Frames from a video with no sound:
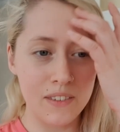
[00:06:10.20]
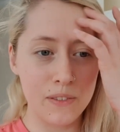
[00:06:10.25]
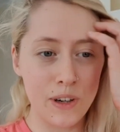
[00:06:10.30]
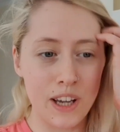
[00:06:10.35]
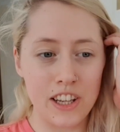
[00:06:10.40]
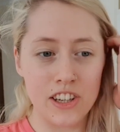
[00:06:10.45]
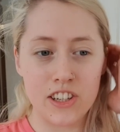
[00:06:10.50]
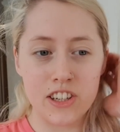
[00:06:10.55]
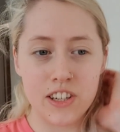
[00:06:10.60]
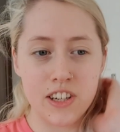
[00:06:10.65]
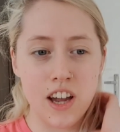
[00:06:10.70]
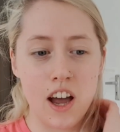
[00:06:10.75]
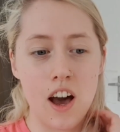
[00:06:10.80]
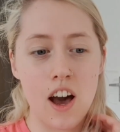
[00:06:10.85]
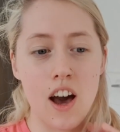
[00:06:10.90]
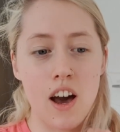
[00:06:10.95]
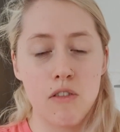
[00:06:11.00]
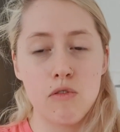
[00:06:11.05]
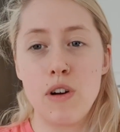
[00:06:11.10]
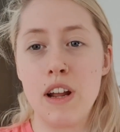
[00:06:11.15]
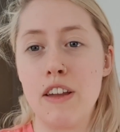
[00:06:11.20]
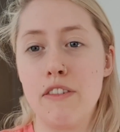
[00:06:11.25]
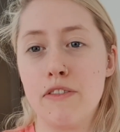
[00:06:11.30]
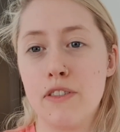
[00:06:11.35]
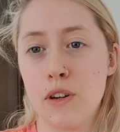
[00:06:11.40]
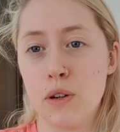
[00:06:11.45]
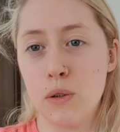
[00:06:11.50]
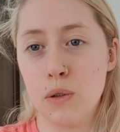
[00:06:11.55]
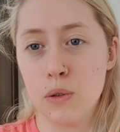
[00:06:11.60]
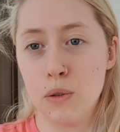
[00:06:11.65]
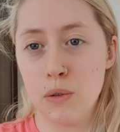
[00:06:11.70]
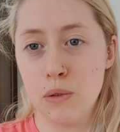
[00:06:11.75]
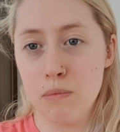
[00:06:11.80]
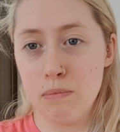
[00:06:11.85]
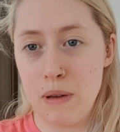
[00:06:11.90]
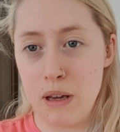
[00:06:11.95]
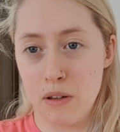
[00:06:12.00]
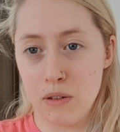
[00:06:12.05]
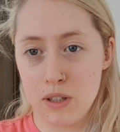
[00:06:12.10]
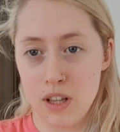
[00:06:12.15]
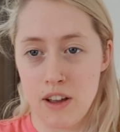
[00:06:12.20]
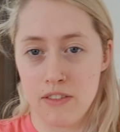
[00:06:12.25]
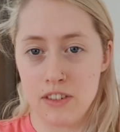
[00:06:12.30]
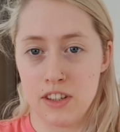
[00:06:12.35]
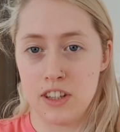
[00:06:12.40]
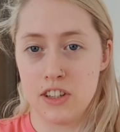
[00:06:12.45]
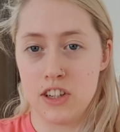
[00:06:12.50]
which are refuel meals after the